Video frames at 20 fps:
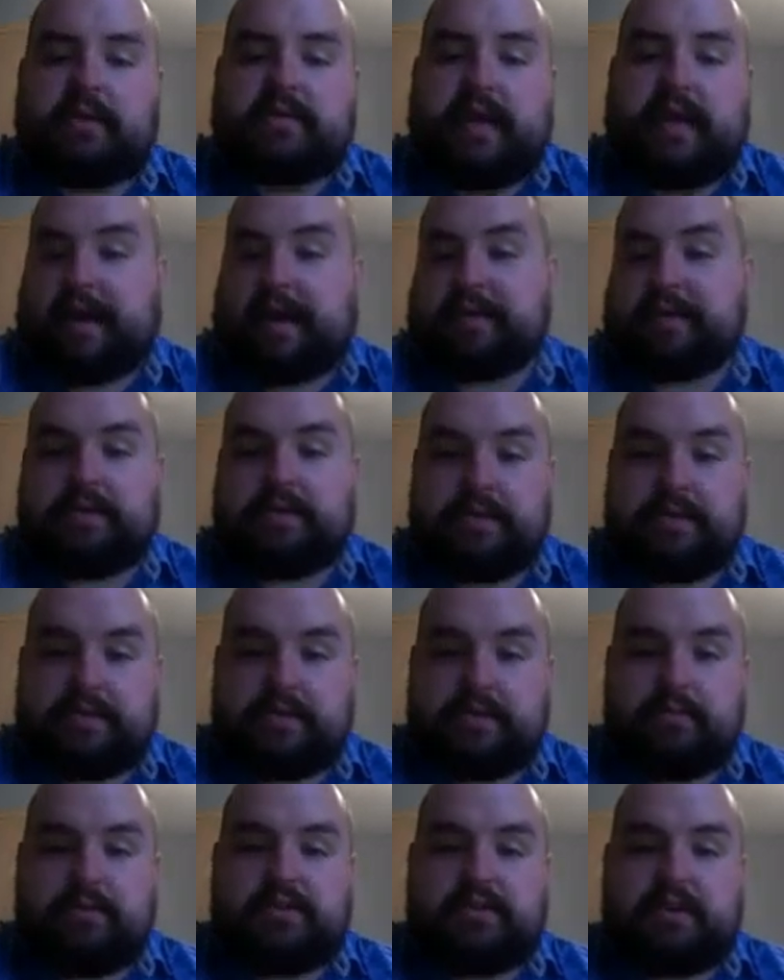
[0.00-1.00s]
tax
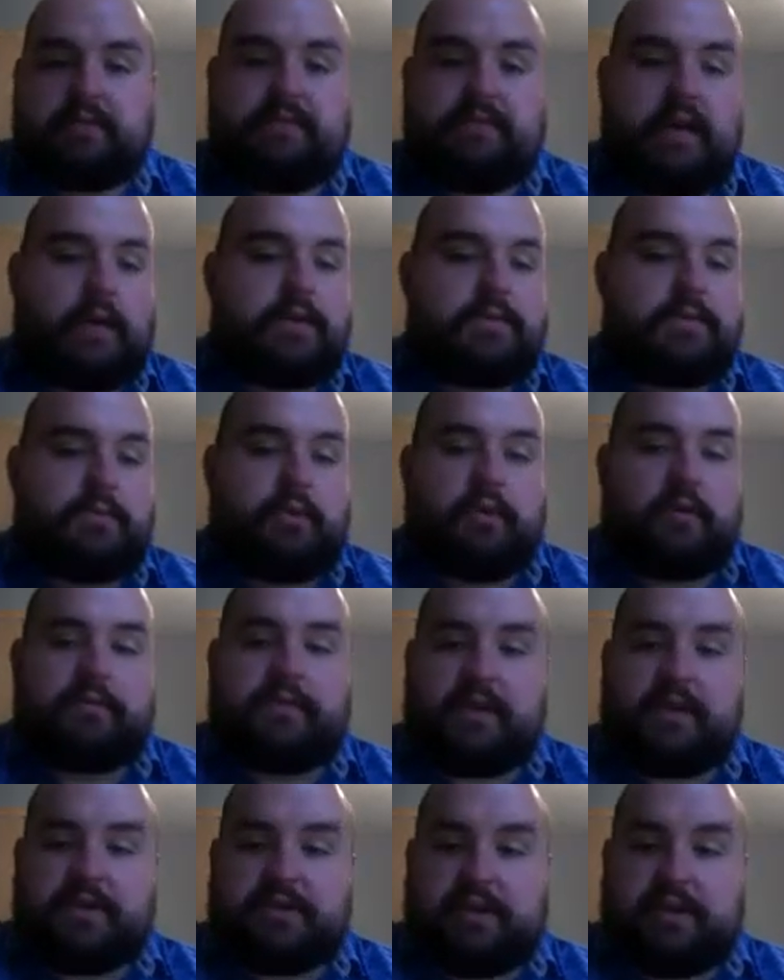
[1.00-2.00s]
system which they felt was more
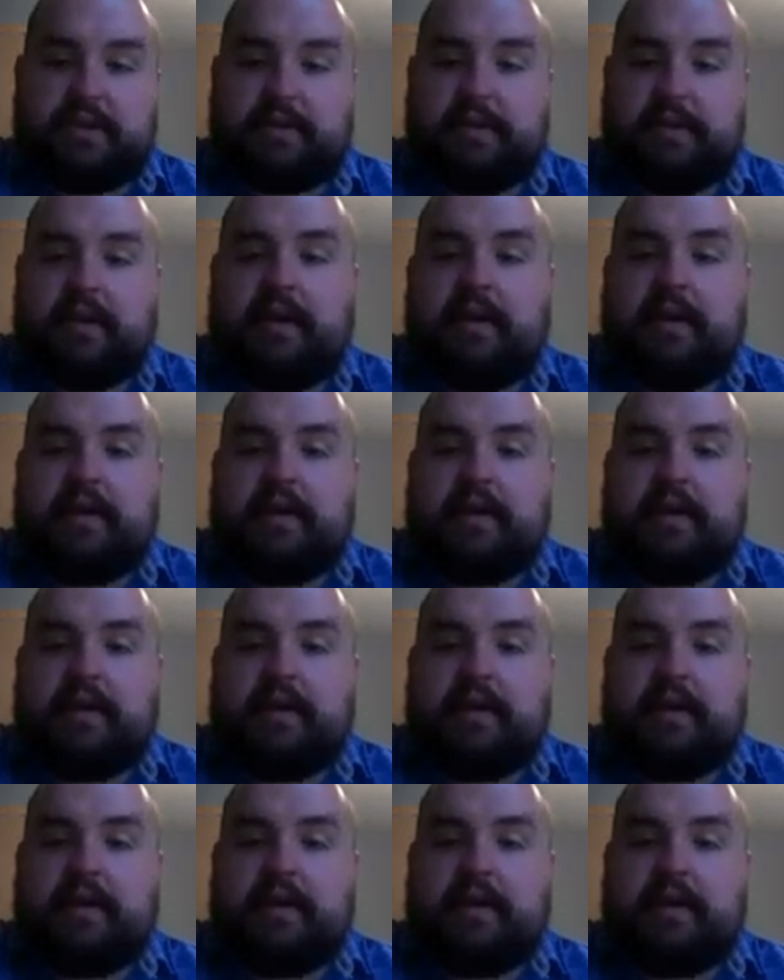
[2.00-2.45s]
efficient,